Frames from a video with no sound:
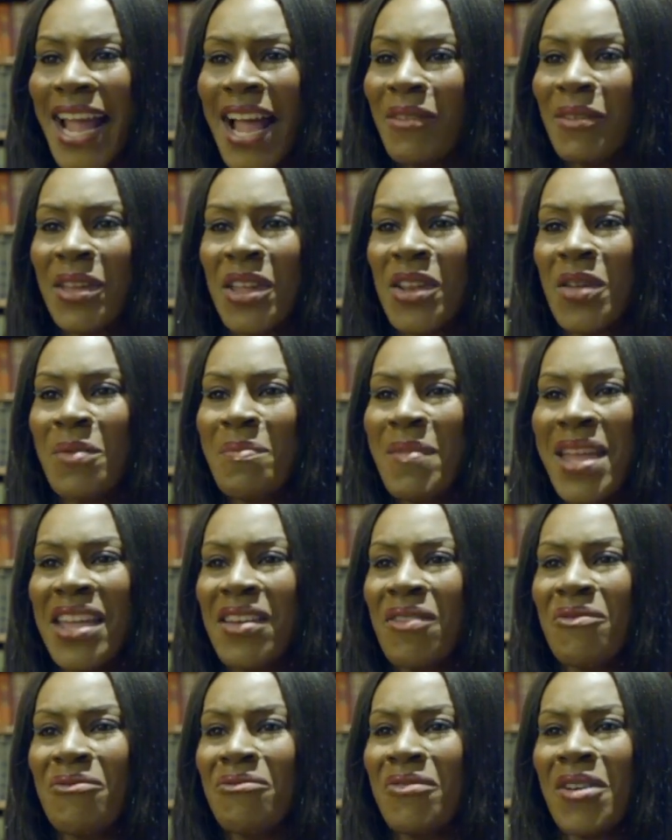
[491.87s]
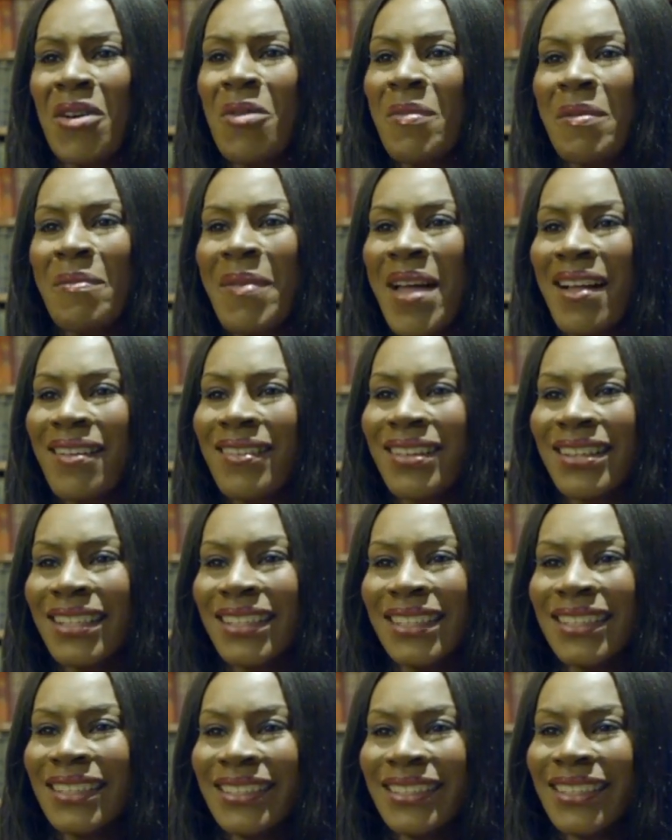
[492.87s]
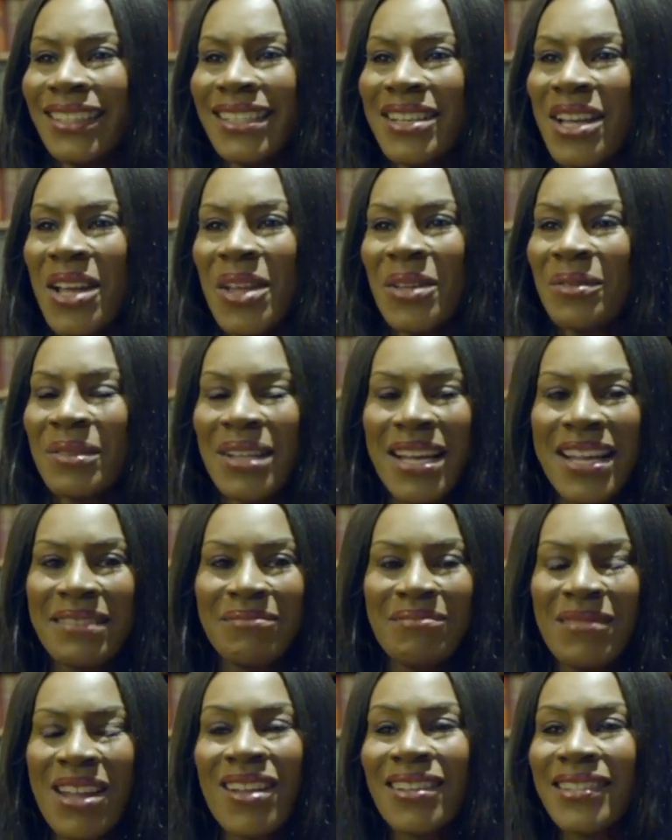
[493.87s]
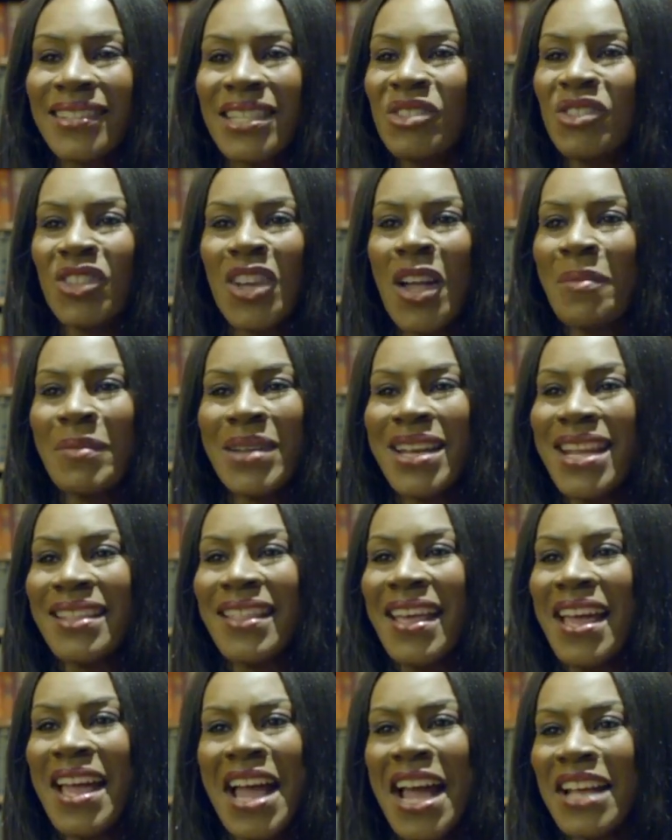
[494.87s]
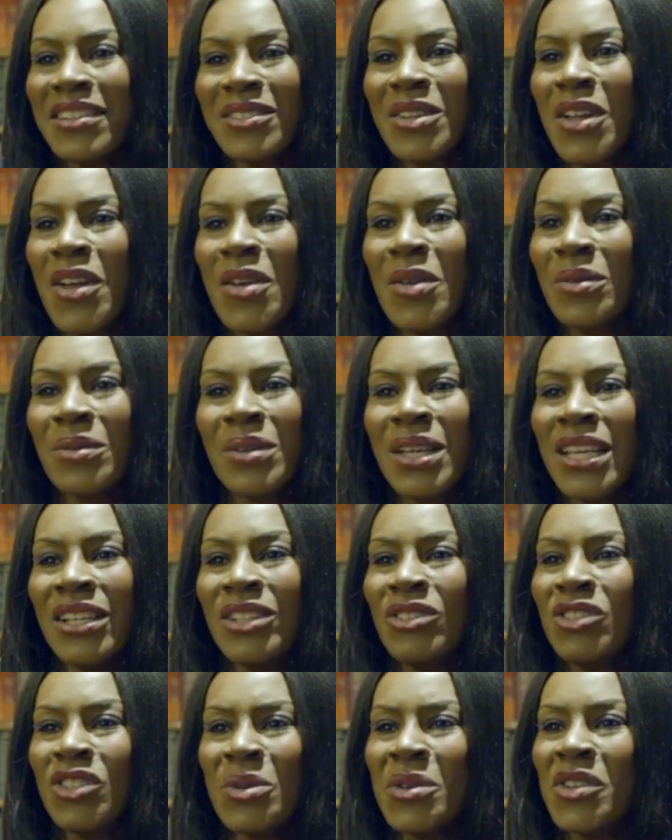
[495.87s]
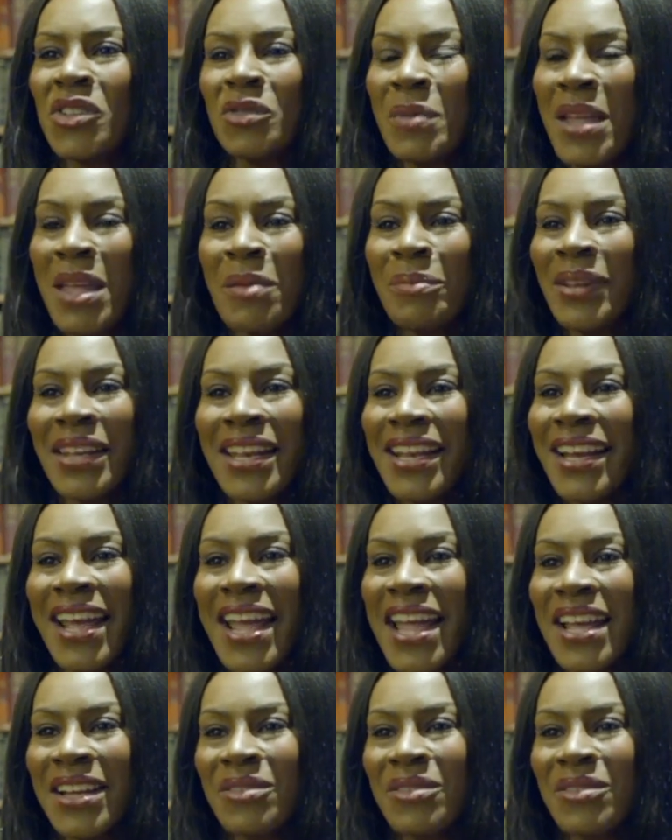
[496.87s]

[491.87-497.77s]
How can you make a film about, you know, Nazi Germany that has no Jewish people in it?